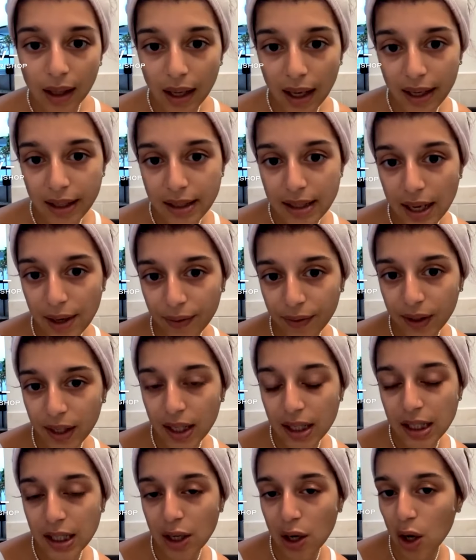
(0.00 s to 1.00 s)
It
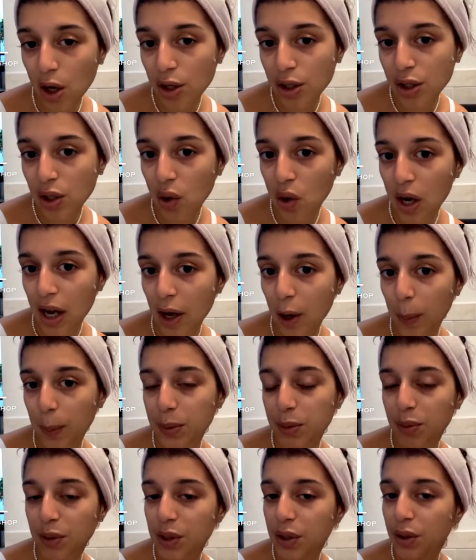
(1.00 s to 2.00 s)
definitely also
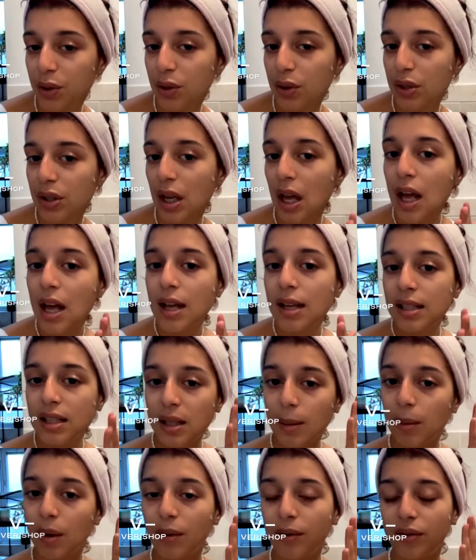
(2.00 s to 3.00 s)
helped reduce
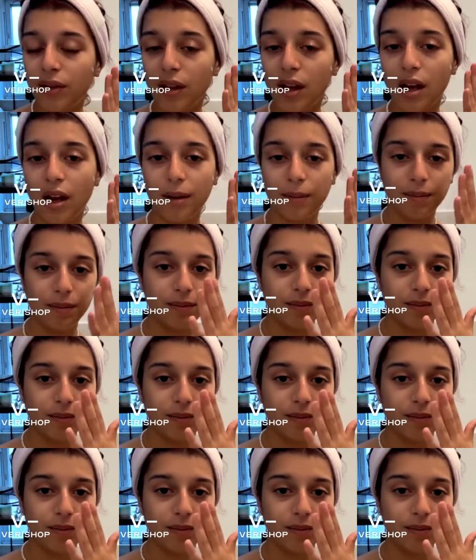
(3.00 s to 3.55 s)
some of the